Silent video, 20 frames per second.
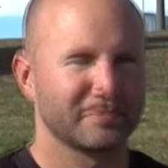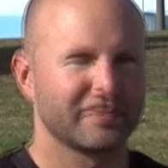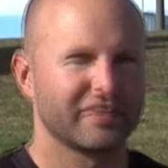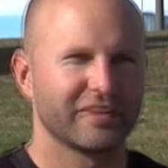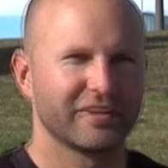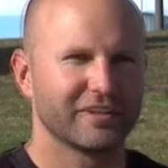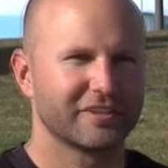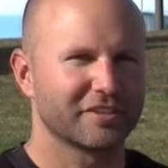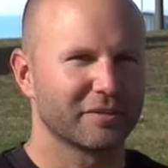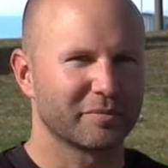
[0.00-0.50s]

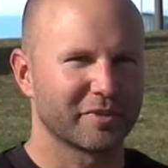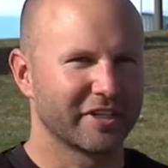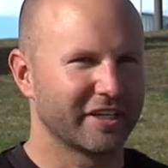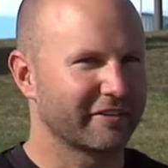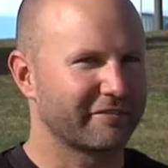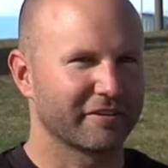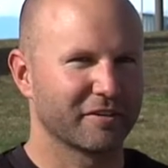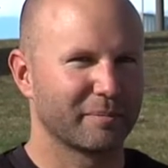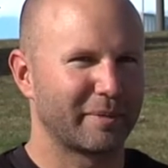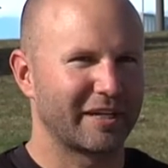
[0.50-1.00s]
There's something
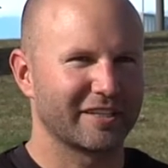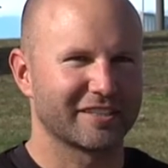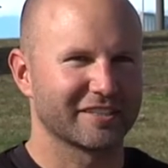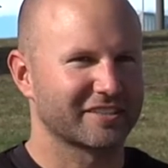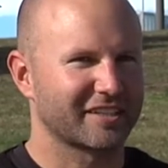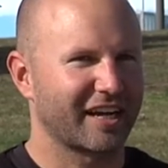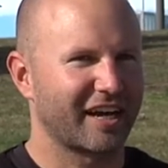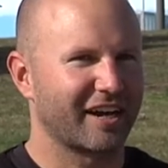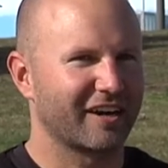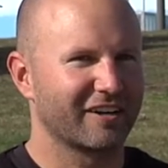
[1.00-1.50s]
different about this
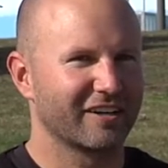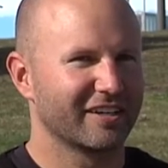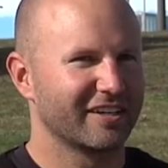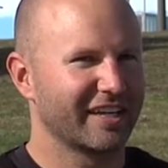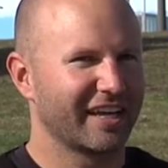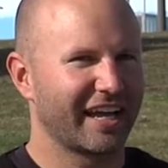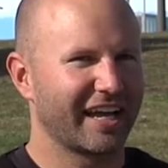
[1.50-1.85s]
car. It